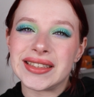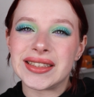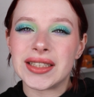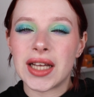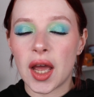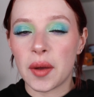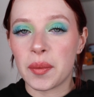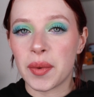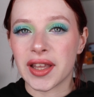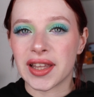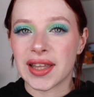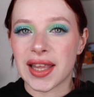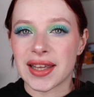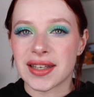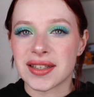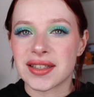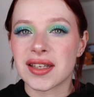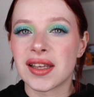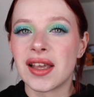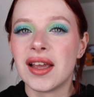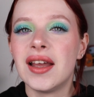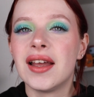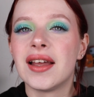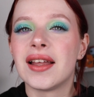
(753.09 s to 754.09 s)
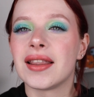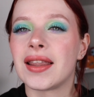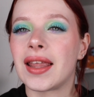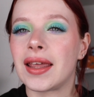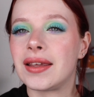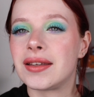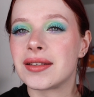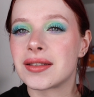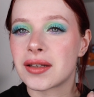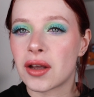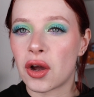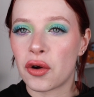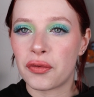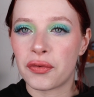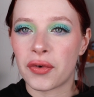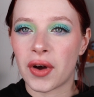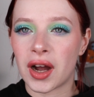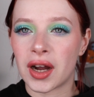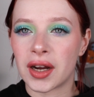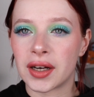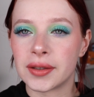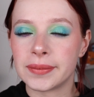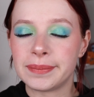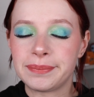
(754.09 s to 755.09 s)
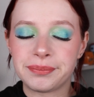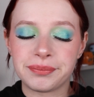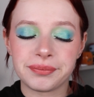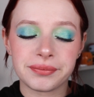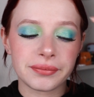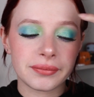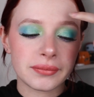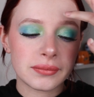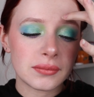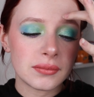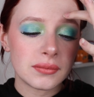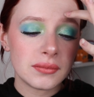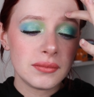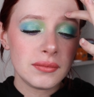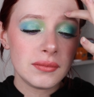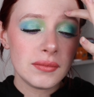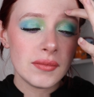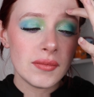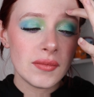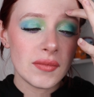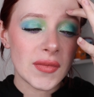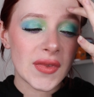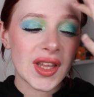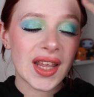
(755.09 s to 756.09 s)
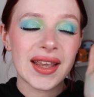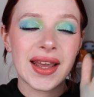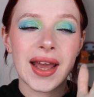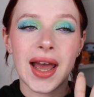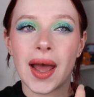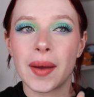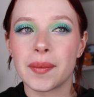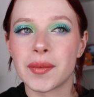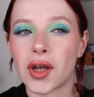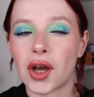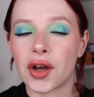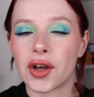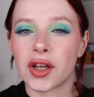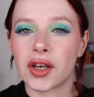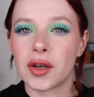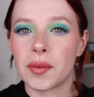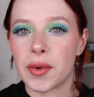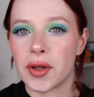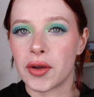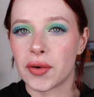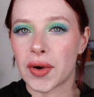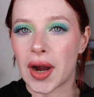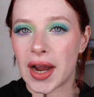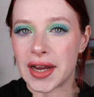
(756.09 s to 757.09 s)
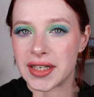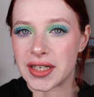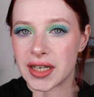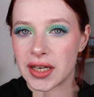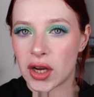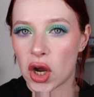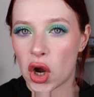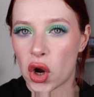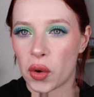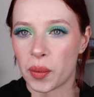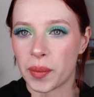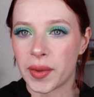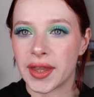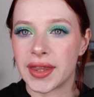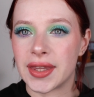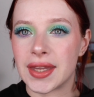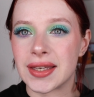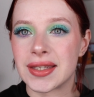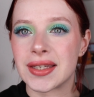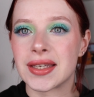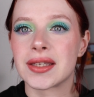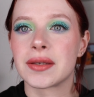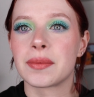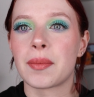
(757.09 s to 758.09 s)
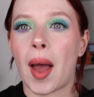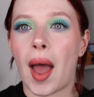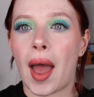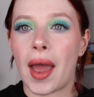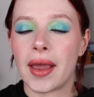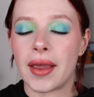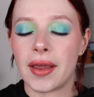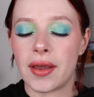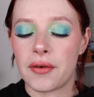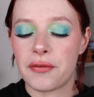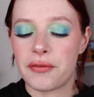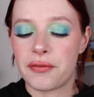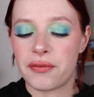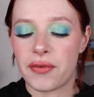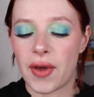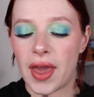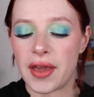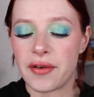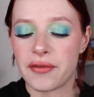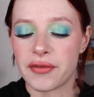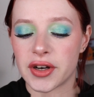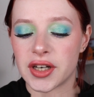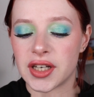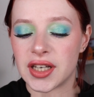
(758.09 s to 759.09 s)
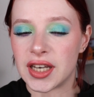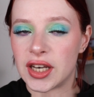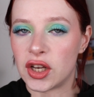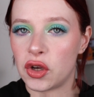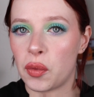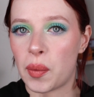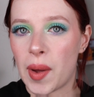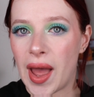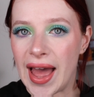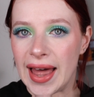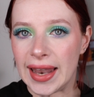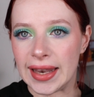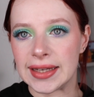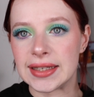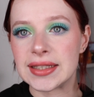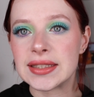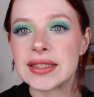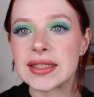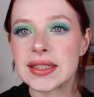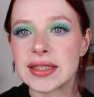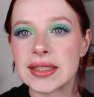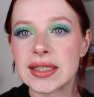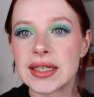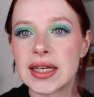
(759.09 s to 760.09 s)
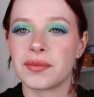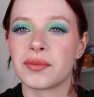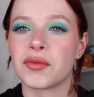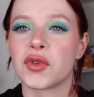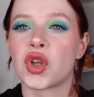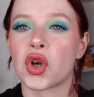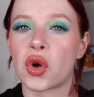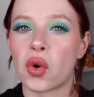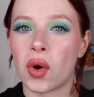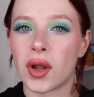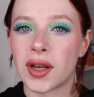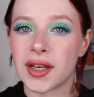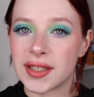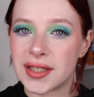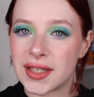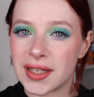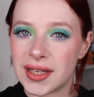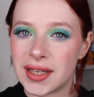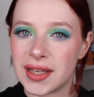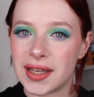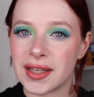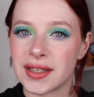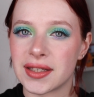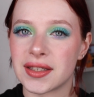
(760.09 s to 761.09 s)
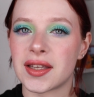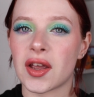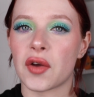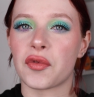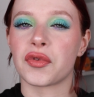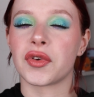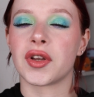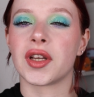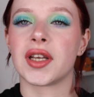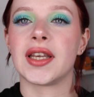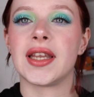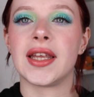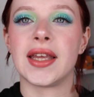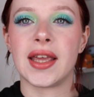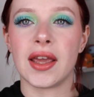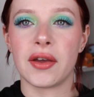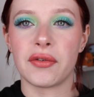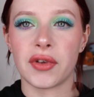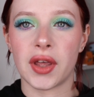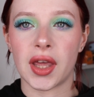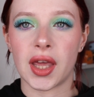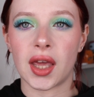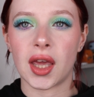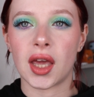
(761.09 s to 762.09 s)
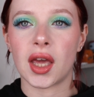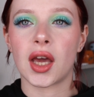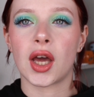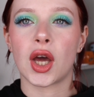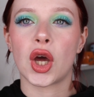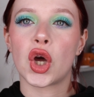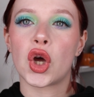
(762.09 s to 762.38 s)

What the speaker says: a bit less. Like so far, I'm not going to be writing home that this is my favorite new palette. The quality is definitely giving